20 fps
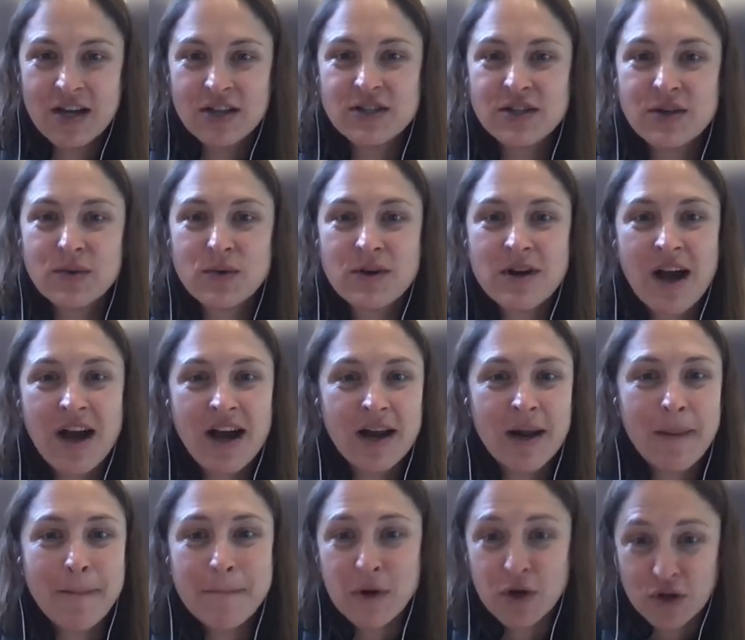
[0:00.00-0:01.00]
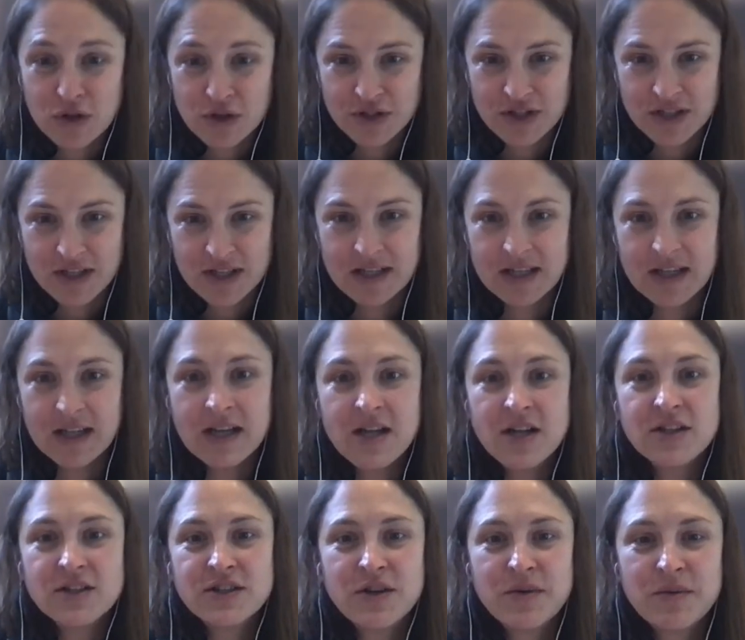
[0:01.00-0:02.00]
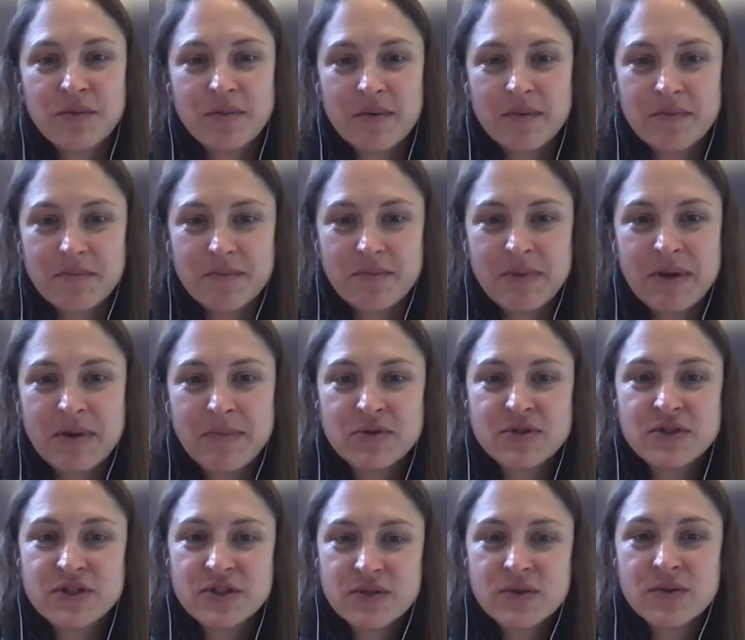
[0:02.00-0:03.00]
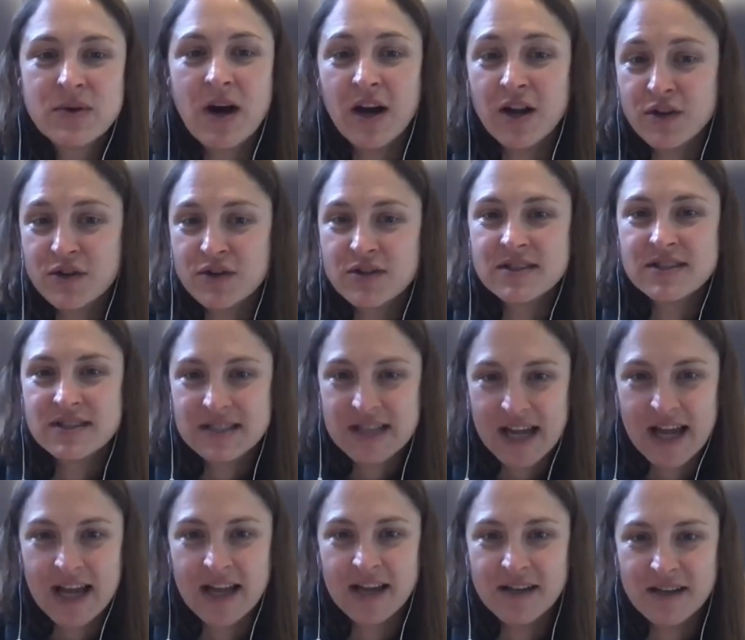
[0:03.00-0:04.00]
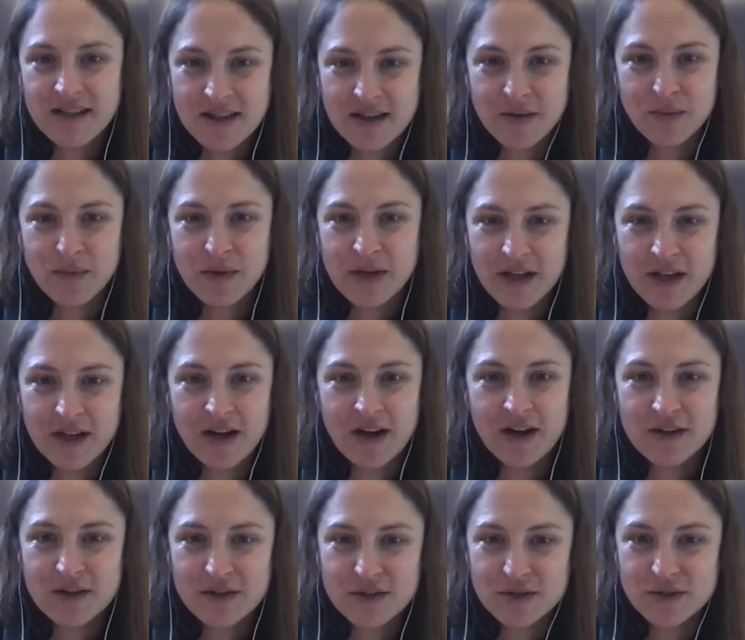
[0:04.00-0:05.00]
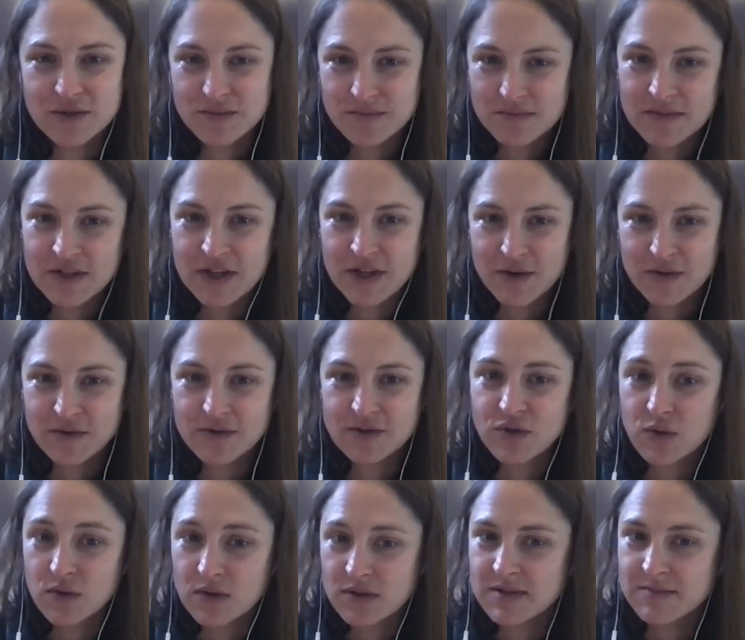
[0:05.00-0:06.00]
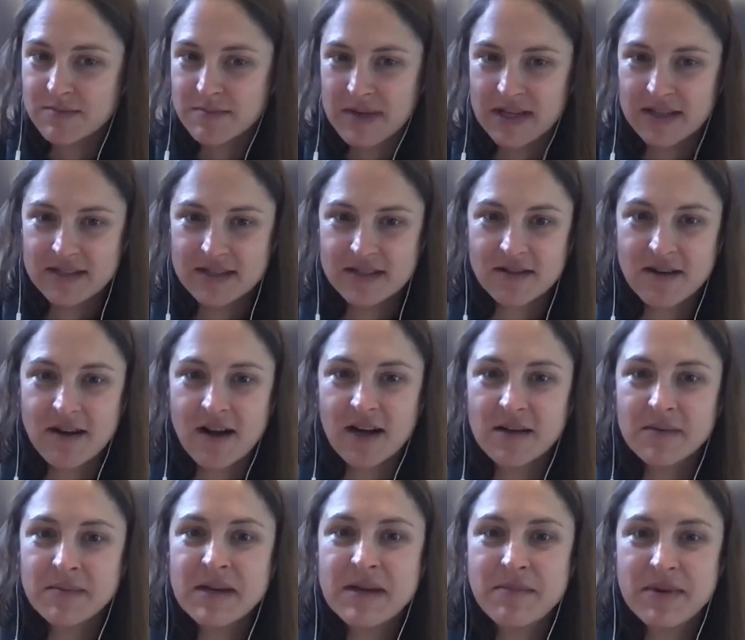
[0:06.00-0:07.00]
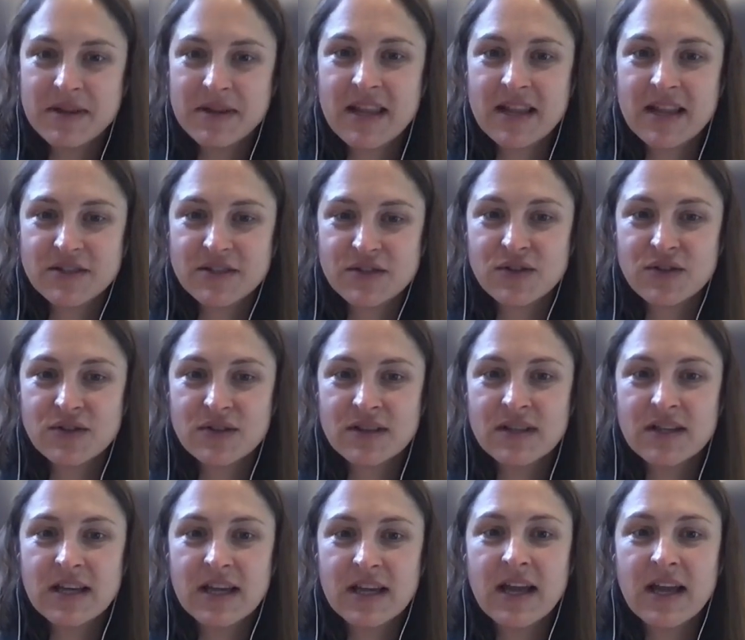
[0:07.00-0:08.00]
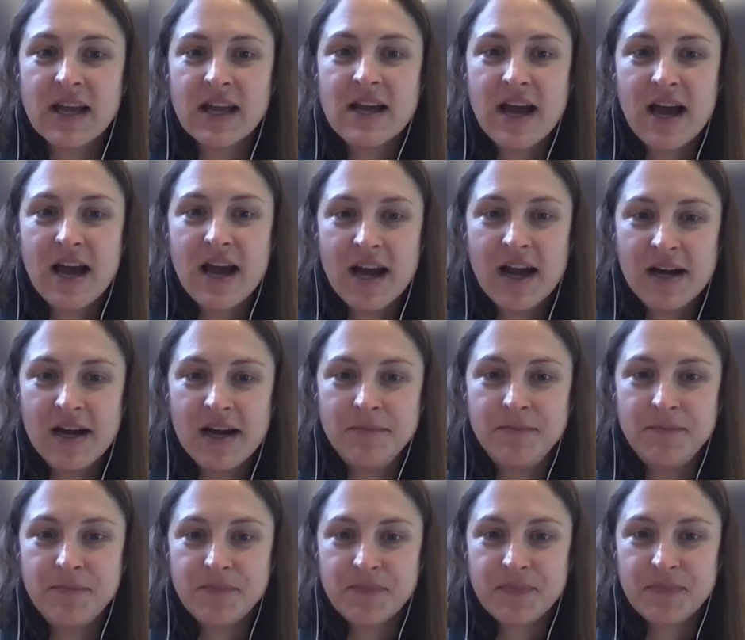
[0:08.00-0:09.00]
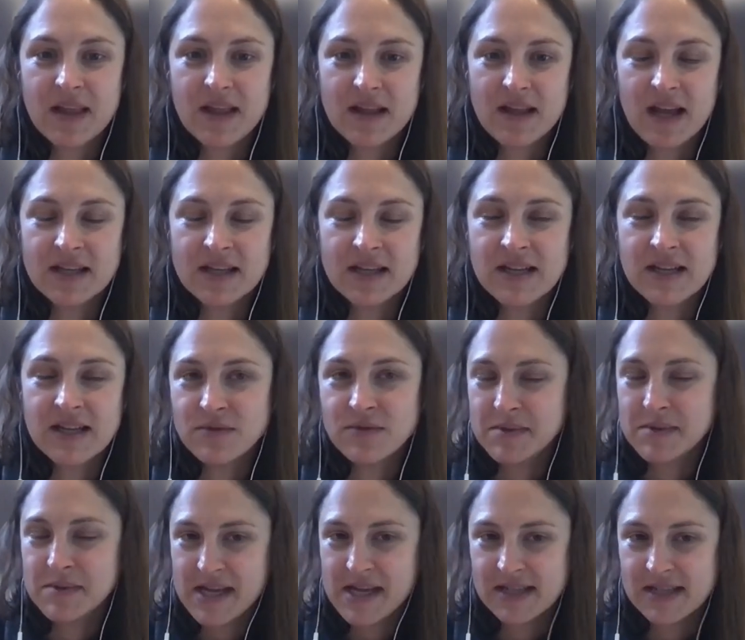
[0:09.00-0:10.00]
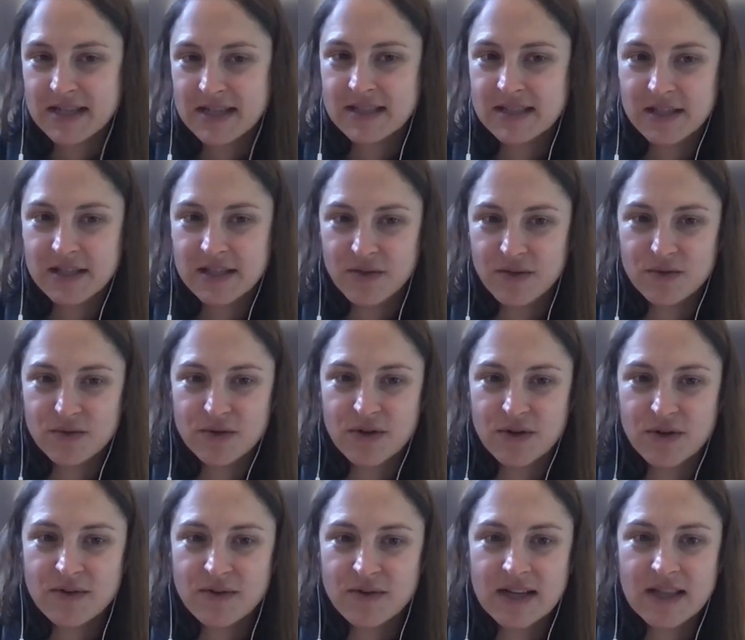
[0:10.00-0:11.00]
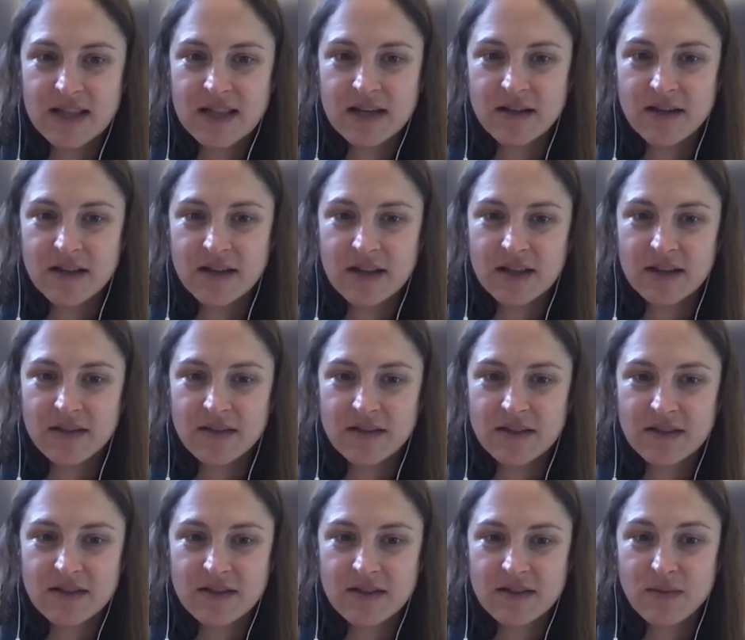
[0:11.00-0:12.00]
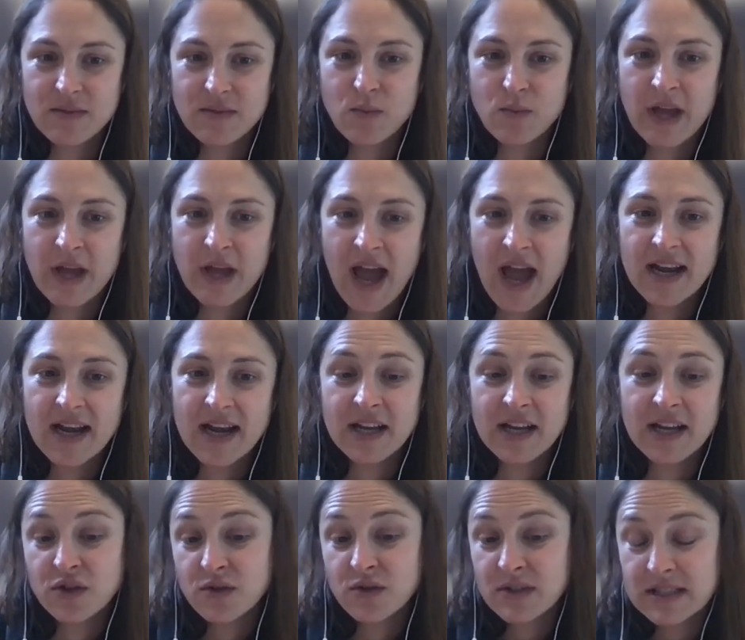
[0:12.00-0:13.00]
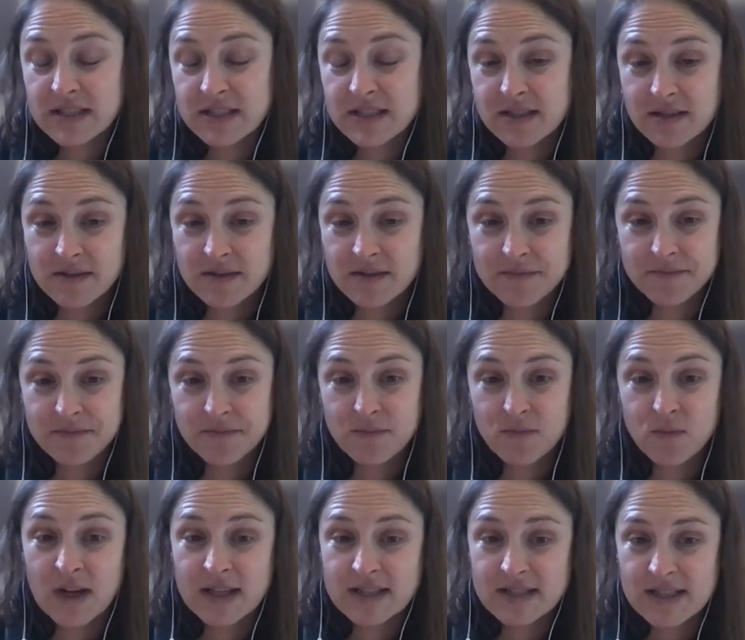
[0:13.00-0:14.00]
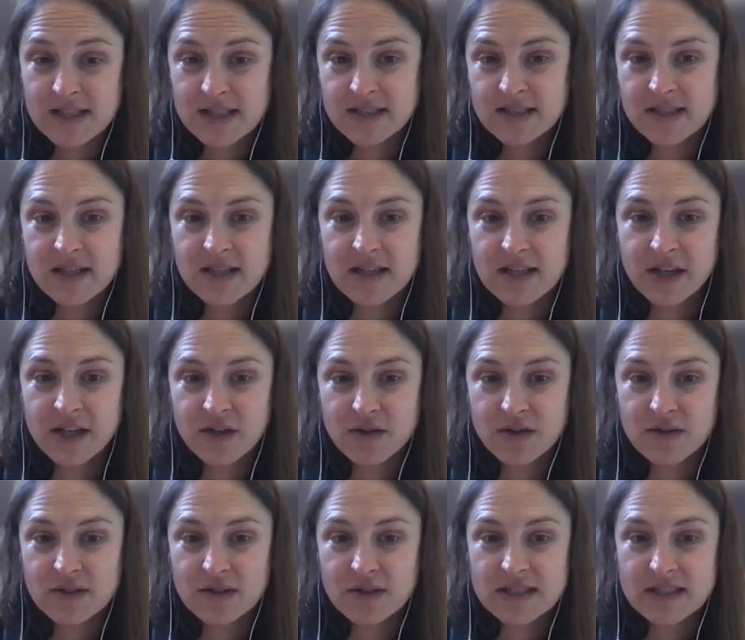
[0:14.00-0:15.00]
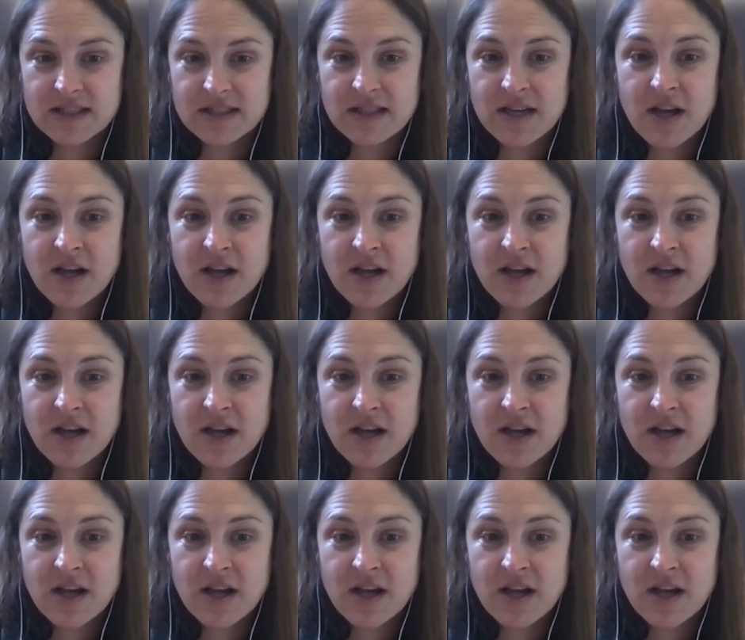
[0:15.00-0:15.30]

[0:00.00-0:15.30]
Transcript: So we're not emerging. So people do understand that we are, you know, tourism-based economy, but certainly as everybody has seen through COVID, that we had increased residents and increased